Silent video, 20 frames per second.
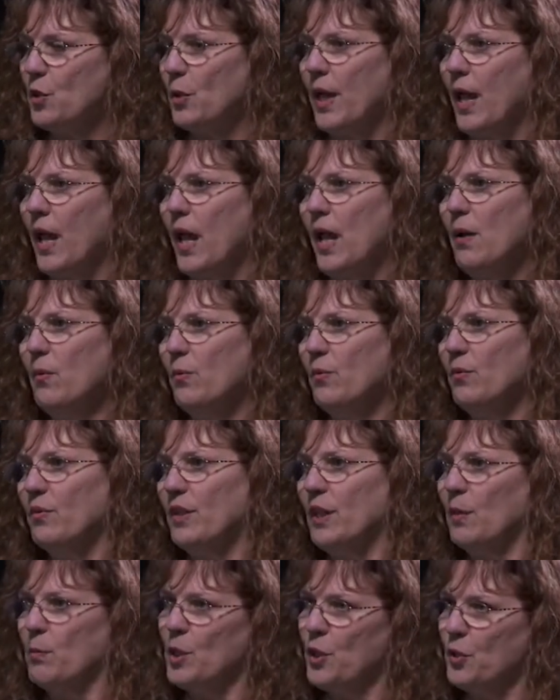Okay,
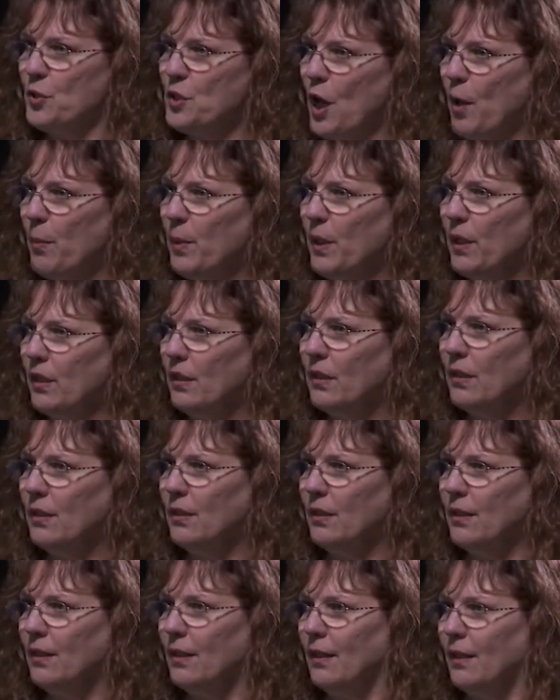give me your topic
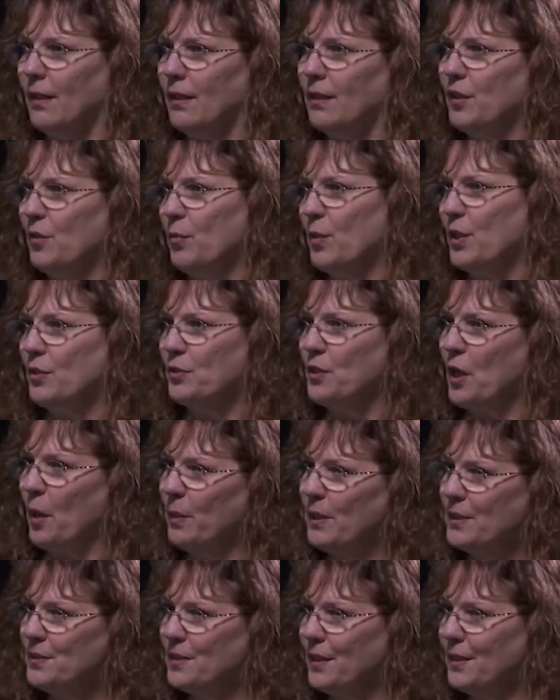
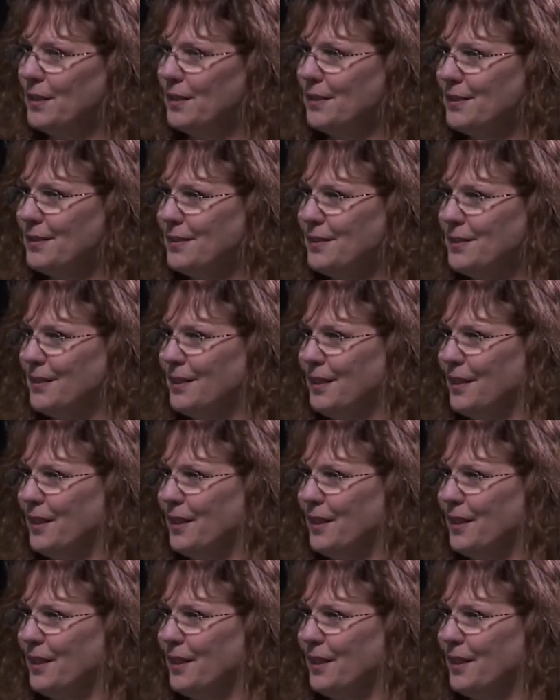sentence,